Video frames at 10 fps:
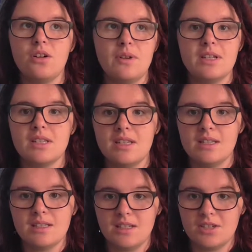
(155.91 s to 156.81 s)
go into
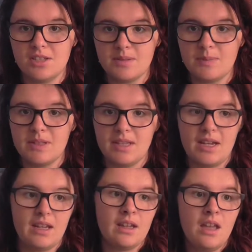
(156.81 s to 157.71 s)
this and just be
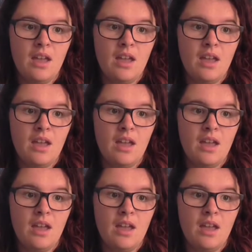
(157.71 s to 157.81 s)
like,